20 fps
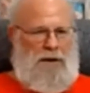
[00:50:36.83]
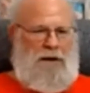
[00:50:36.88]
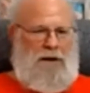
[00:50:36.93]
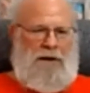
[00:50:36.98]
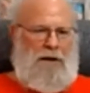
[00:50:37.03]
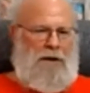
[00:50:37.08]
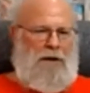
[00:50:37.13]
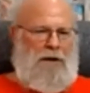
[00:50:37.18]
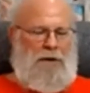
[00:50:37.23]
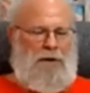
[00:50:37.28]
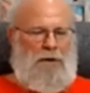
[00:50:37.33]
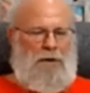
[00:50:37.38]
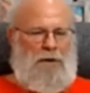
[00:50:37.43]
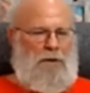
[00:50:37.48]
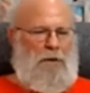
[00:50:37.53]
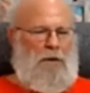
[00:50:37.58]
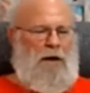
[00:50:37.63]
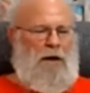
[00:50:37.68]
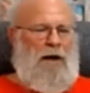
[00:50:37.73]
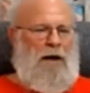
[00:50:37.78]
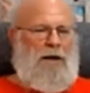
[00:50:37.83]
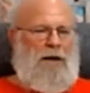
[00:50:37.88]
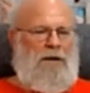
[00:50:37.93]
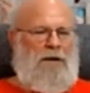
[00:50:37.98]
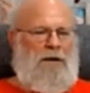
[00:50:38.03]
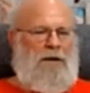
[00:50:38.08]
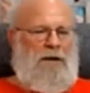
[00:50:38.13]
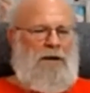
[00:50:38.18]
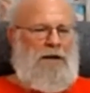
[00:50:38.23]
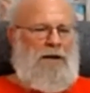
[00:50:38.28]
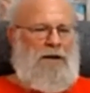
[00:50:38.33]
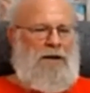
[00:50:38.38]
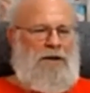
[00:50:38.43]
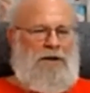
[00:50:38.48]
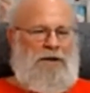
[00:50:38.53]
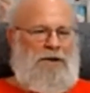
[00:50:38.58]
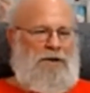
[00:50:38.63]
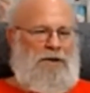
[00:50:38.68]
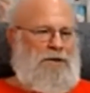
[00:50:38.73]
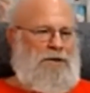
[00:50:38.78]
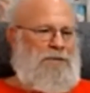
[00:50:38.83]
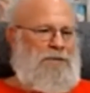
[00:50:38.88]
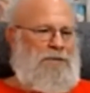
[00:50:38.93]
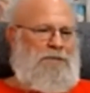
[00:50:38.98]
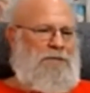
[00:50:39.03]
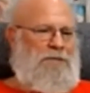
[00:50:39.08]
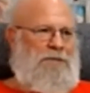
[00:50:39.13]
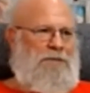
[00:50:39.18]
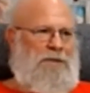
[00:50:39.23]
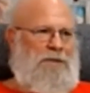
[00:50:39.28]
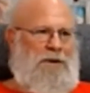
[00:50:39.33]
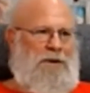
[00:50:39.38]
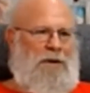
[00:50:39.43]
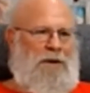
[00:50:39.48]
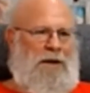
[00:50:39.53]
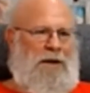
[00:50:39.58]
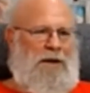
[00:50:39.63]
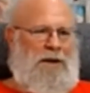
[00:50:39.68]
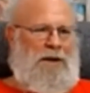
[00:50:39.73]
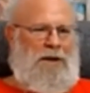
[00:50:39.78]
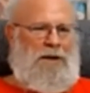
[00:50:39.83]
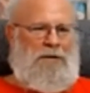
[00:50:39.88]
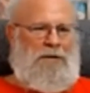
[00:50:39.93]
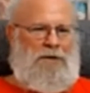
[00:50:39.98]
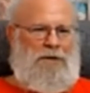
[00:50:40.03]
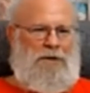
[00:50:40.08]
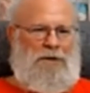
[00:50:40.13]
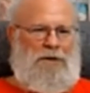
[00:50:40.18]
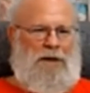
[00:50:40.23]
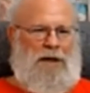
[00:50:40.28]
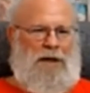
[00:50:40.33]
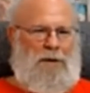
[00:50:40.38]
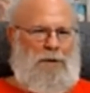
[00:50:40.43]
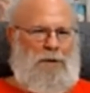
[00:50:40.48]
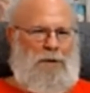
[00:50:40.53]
He just, he leaves the southwest coast of Florida and moves to the